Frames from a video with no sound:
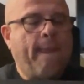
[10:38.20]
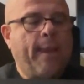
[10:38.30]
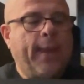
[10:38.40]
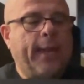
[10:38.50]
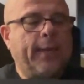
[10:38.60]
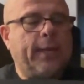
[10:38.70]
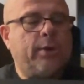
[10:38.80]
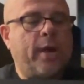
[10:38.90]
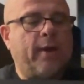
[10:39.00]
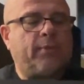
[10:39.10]
And then you
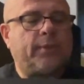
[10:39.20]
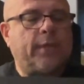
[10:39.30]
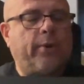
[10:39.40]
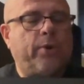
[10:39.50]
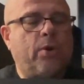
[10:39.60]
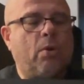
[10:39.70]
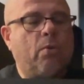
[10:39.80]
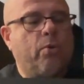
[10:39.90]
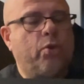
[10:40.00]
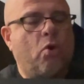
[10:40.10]
have stereo,
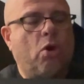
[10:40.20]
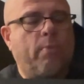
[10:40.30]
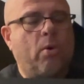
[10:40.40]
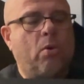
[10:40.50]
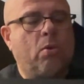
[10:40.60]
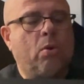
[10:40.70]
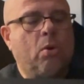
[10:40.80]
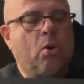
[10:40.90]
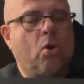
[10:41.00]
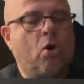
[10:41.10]
normal,
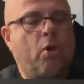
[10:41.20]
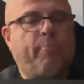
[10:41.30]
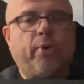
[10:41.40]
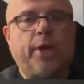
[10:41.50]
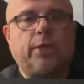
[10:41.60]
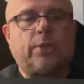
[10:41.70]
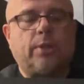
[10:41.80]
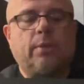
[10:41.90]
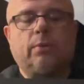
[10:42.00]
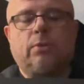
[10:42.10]
or bridged.
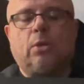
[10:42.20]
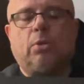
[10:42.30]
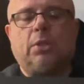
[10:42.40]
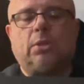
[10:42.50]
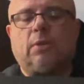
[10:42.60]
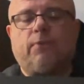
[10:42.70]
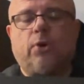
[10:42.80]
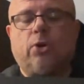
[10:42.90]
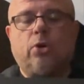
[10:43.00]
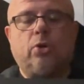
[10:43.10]
So this is if you're
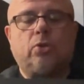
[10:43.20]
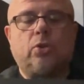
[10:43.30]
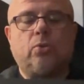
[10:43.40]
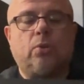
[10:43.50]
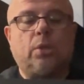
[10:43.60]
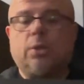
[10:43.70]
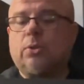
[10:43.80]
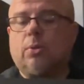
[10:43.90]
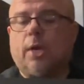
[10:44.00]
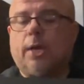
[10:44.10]
gonna use two of these,
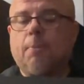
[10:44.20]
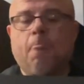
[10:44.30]
okay?